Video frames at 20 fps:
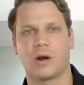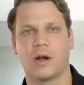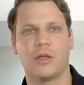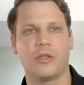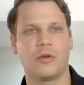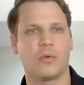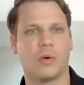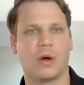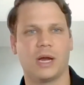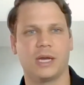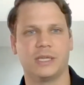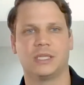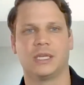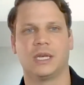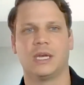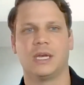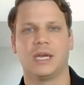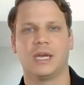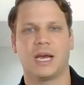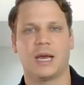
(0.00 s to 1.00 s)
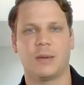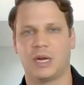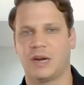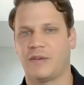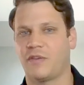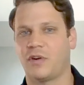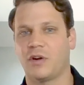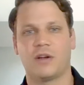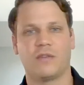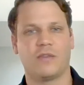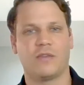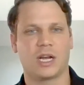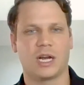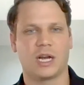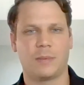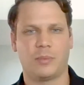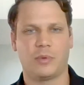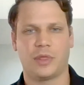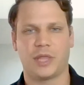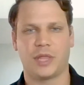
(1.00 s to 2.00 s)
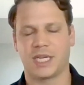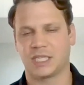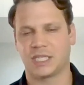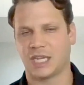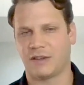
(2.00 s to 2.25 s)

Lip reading: Otherwise, I've heard of a couple of things.